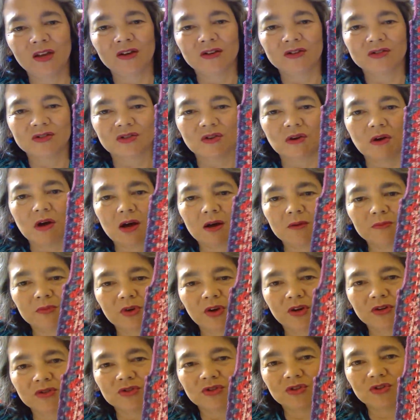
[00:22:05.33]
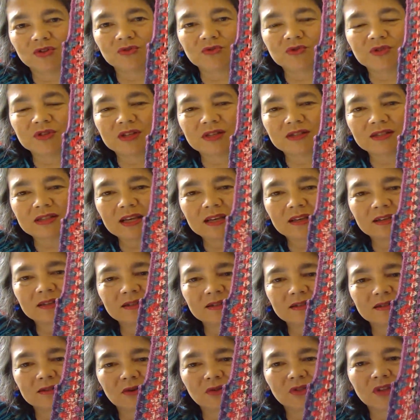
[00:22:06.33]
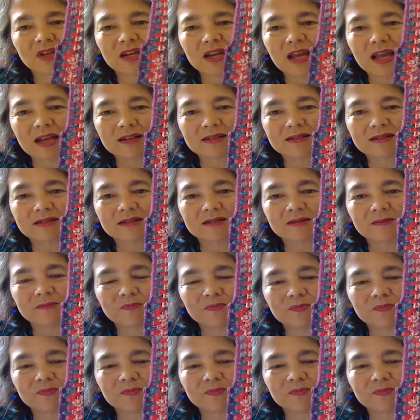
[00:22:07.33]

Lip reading: So I'm going to use the second or the next